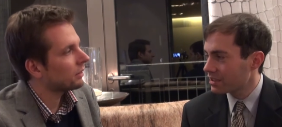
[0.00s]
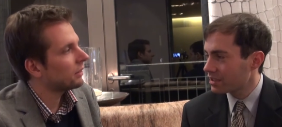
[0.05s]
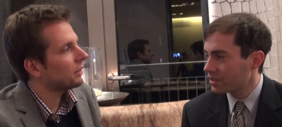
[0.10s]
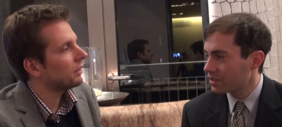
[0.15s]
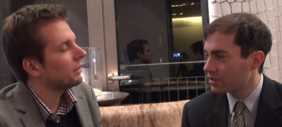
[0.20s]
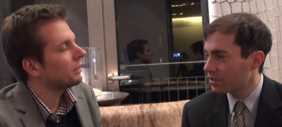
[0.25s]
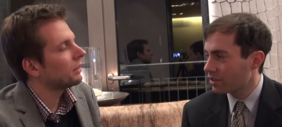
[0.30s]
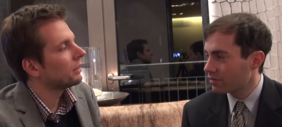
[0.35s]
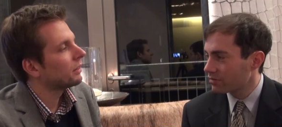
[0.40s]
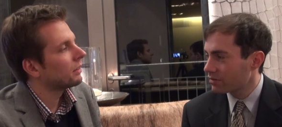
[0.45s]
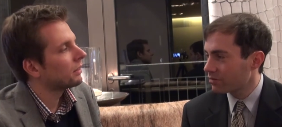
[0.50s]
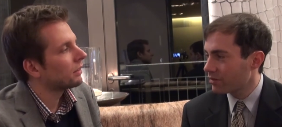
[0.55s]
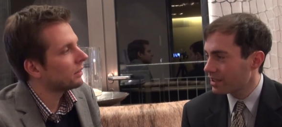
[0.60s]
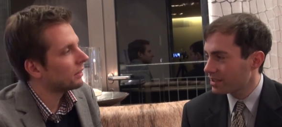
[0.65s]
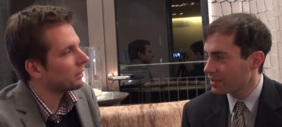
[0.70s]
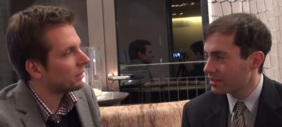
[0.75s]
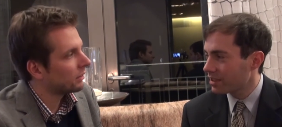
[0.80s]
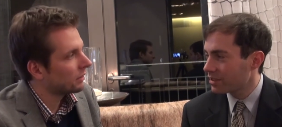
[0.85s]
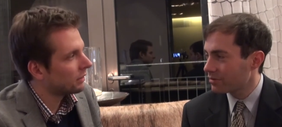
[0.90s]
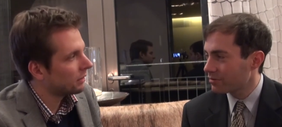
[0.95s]
Speaker 1: just don't
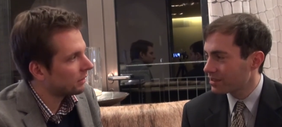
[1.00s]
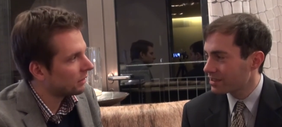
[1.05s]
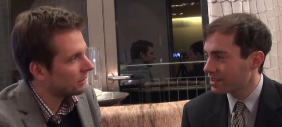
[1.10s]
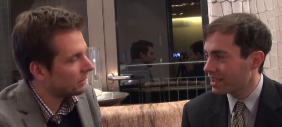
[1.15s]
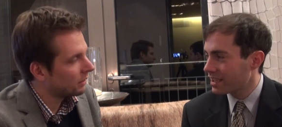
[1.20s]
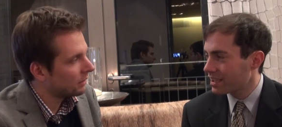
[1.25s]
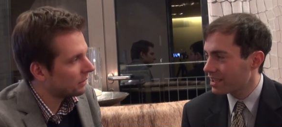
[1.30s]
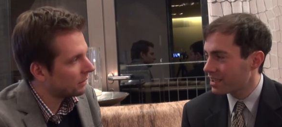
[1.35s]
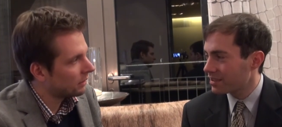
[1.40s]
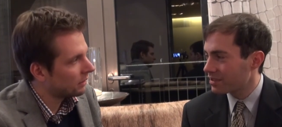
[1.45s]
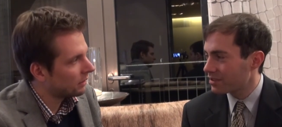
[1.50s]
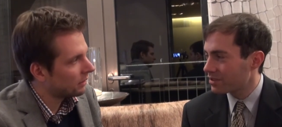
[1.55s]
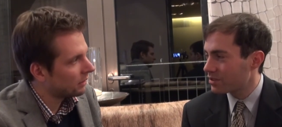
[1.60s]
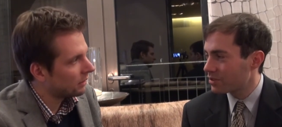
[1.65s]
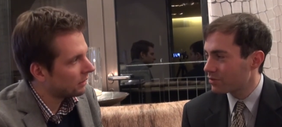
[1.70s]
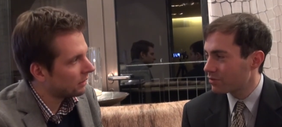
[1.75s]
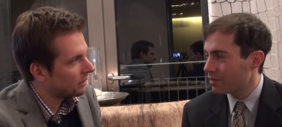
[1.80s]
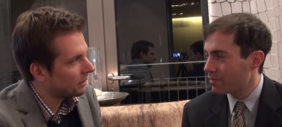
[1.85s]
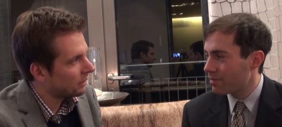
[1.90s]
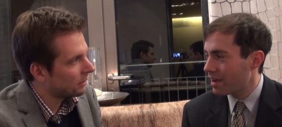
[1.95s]
quite know what they can
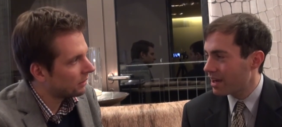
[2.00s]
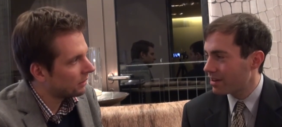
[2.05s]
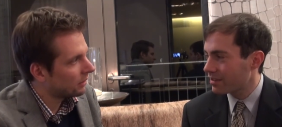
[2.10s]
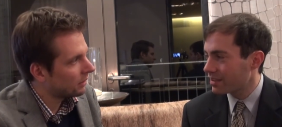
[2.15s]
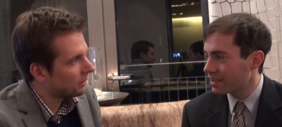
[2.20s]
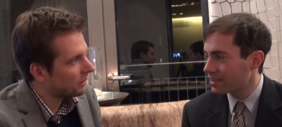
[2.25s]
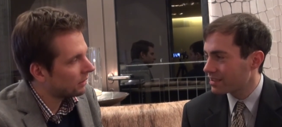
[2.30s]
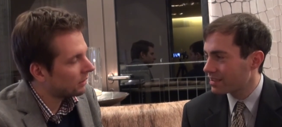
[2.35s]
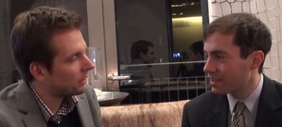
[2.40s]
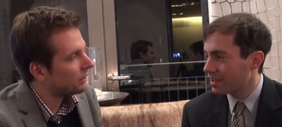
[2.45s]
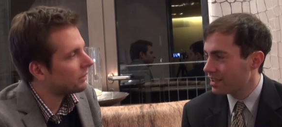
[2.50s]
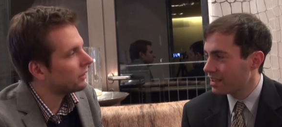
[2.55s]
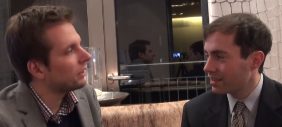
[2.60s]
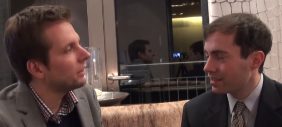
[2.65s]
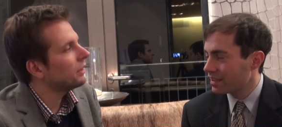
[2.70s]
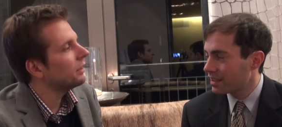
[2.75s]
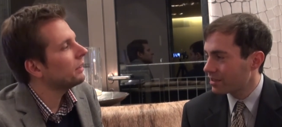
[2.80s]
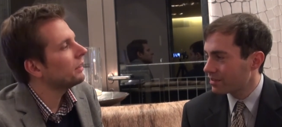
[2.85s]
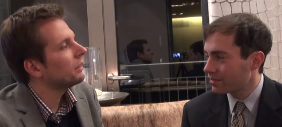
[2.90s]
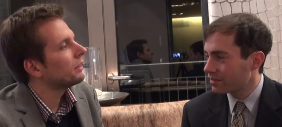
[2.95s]
do about it. Right.
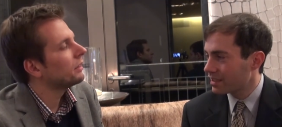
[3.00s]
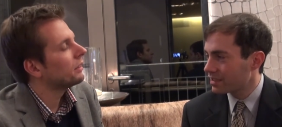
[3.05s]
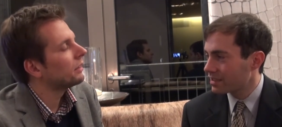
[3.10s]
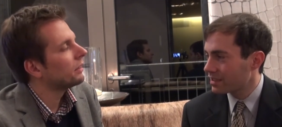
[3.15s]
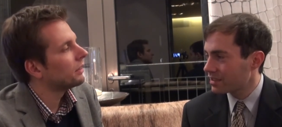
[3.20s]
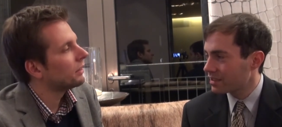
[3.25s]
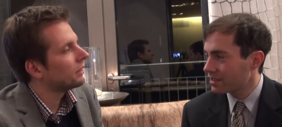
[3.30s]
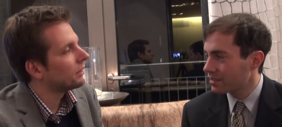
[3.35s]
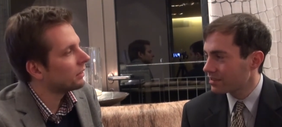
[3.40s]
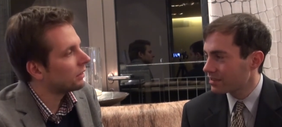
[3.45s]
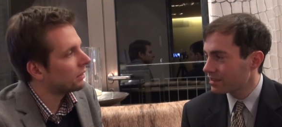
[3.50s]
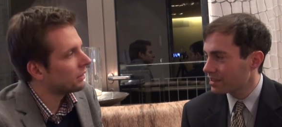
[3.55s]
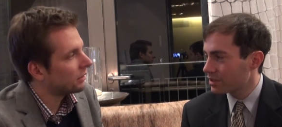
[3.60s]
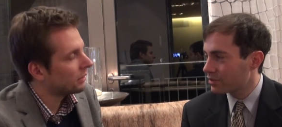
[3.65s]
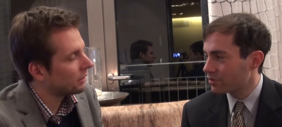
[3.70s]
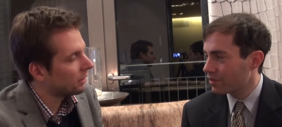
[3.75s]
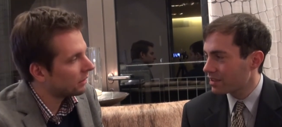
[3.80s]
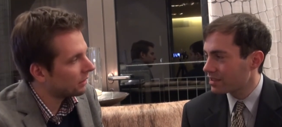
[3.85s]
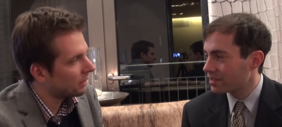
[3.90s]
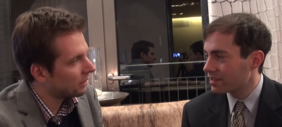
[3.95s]
They don't necessarily
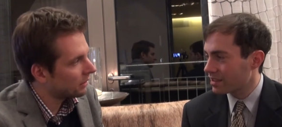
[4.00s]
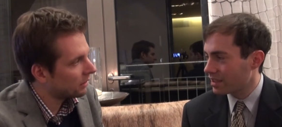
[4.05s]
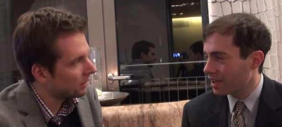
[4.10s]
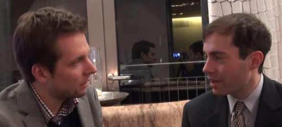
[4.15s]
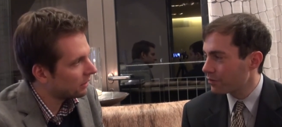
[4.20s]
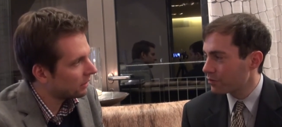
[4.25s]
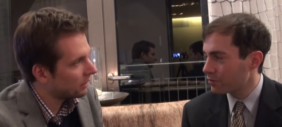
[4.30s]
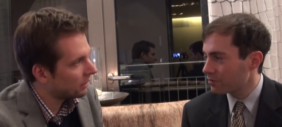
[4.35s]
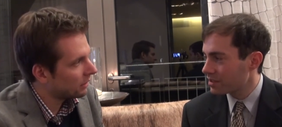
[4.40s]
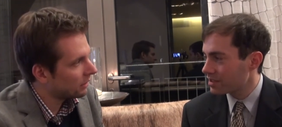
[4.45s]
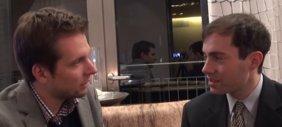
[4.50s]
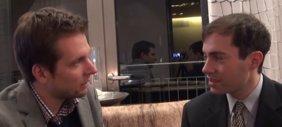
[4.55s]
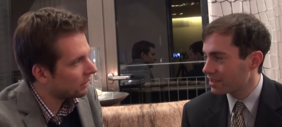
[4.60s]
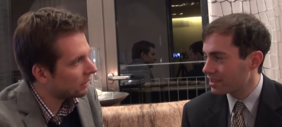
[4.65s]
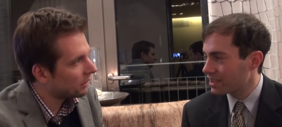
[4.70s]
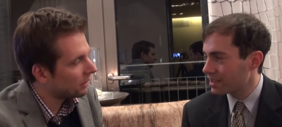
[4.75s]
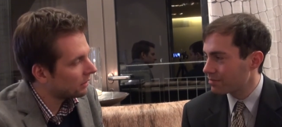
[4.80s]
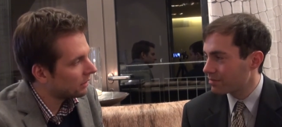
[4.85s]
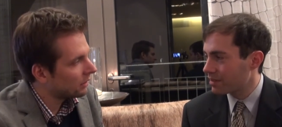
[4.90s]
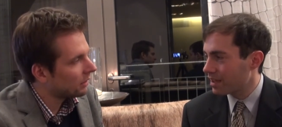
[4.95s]
trust the government to
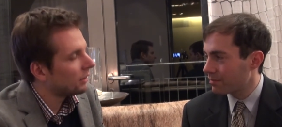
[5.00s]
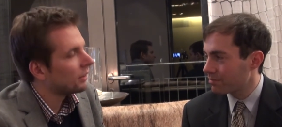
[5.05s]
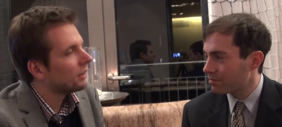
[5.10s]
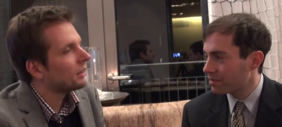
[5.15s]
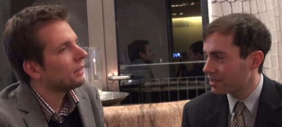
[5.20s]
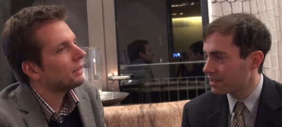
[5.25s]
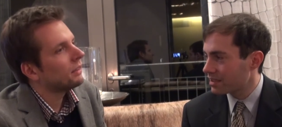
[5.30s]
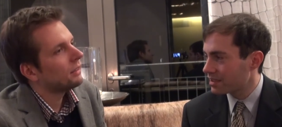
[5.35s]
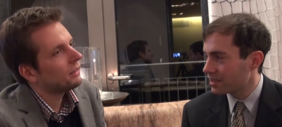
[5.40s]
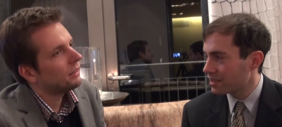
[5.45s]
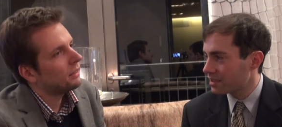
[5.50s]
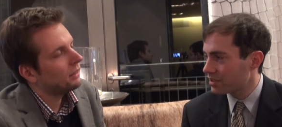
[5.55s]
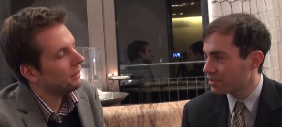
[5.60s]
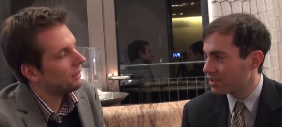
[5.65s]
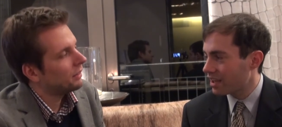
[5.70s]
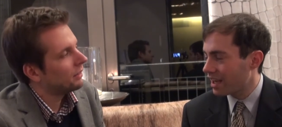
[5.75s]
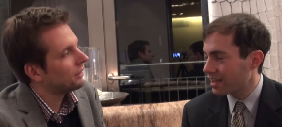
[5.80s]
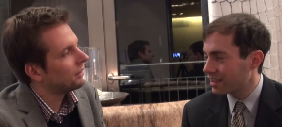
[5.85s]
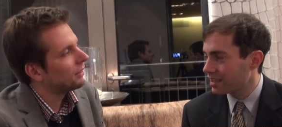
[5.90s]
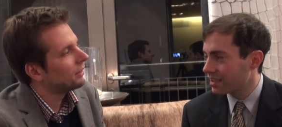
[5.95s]
keep companies in
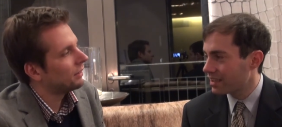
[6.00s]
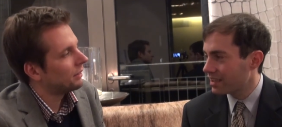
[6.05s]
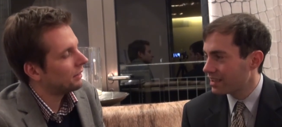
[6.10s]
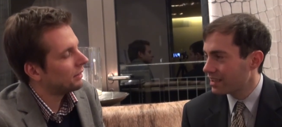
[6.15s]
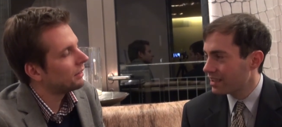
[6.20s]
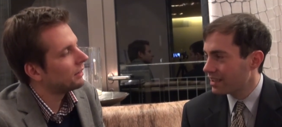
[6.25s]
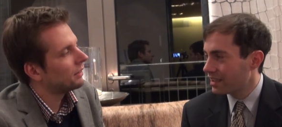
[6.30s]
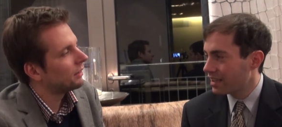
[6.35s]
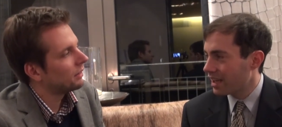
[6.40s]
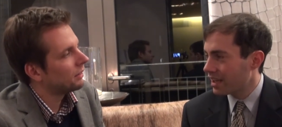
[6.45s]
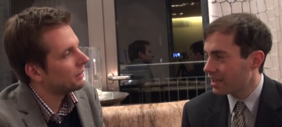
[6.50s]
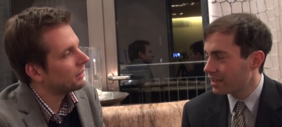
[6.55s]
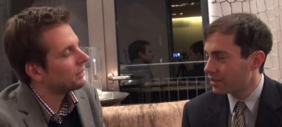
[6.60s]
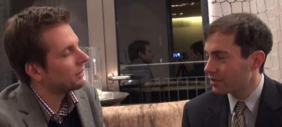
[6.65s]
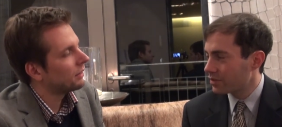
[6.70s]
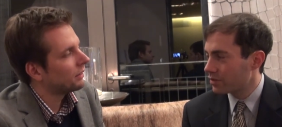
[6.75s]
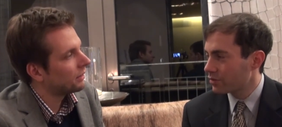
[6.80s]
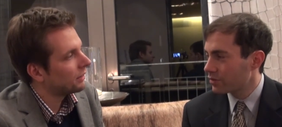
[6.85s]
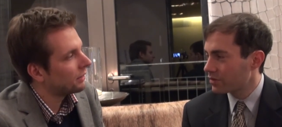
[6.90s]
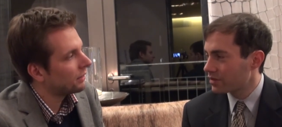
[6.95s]
check. And
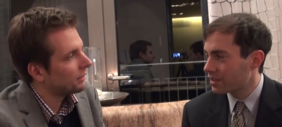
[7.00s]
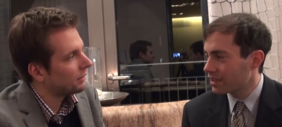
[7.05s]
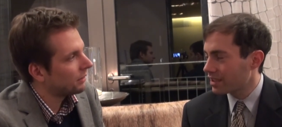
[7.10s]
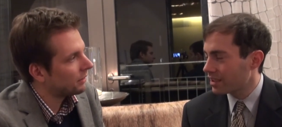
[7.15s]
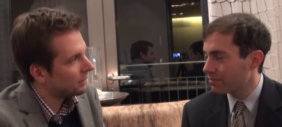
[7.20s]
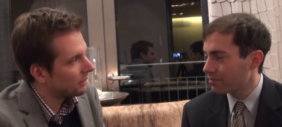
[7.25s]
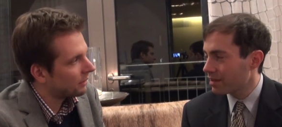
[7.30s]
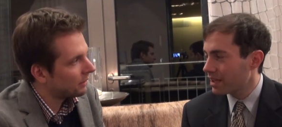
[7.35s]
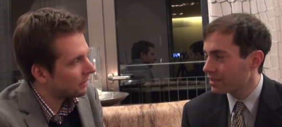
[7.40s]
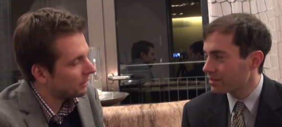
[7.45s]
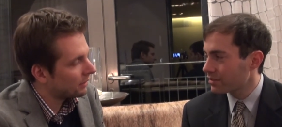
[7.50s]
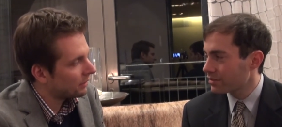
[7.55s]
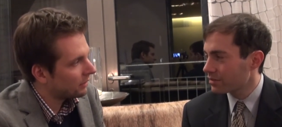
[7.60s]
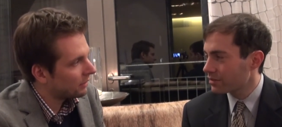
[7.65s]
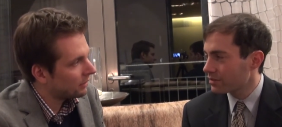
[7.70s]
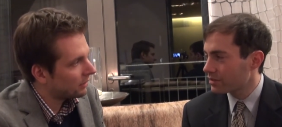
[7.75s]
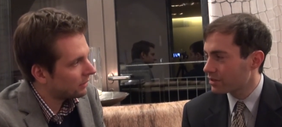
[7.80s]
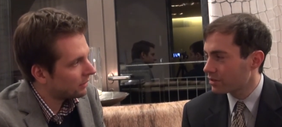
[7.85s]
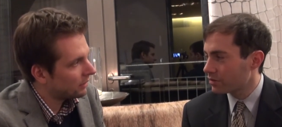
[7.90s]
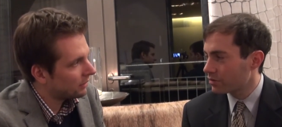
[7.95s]
who's the
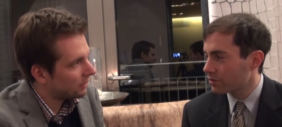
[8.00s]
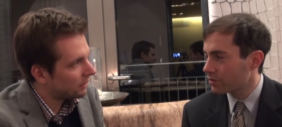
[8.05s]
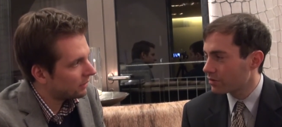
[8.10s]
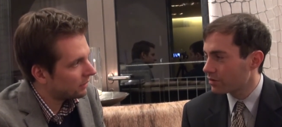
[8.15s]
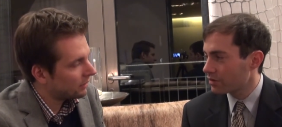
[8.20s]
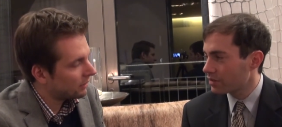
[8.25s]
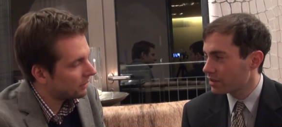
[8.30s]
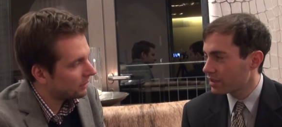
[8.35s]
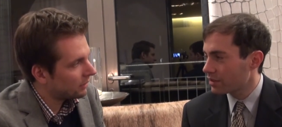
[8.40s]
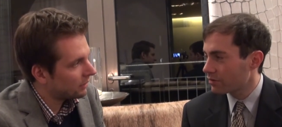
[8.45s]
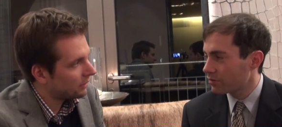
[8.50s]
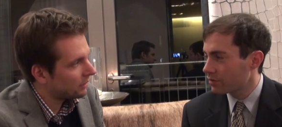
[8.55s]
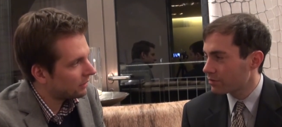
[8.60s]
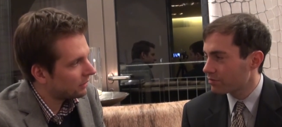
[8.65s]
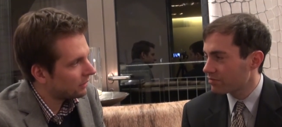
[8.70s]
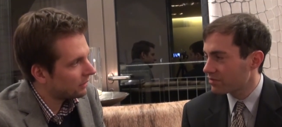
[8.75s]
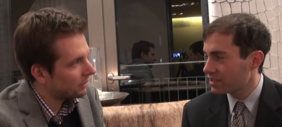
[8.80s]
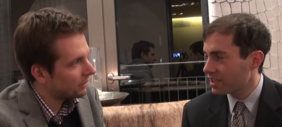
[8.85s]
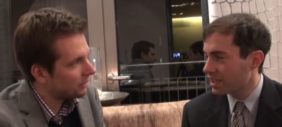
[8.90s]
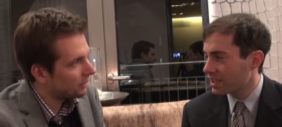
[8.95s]
competitor to Google that will
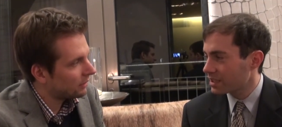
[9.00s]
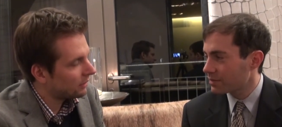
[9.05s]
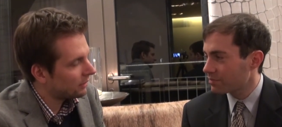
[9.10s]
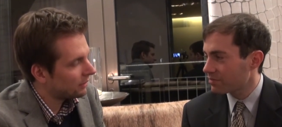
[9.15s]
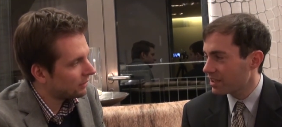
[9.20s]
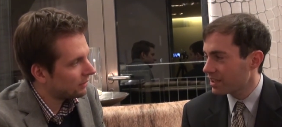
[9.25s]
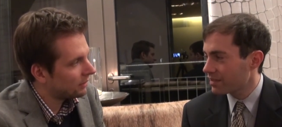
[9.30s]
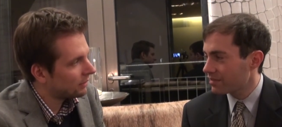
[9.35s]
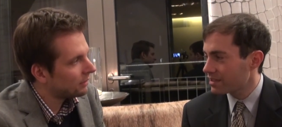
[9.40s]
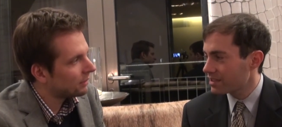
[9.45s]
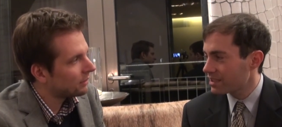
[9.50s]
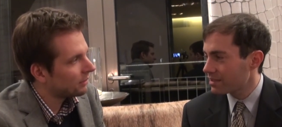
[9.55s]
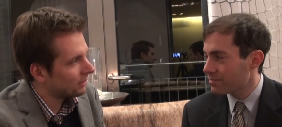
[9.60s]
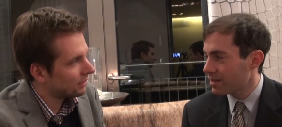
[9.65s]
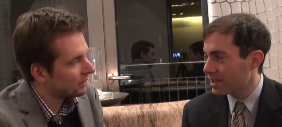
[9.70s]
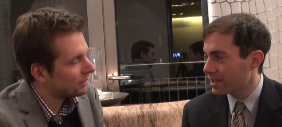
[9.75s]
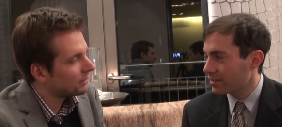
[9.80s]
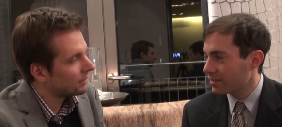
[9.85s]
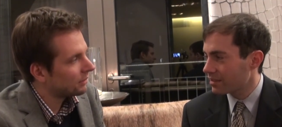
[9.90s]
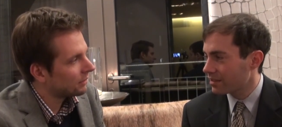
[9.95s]
protect privacy
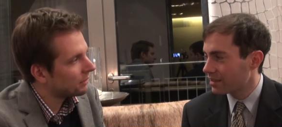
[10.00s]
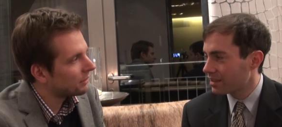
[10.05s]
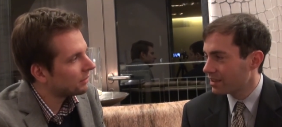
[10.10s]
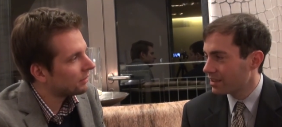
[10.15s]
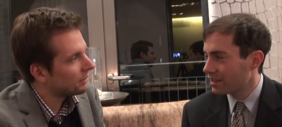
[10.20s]
better?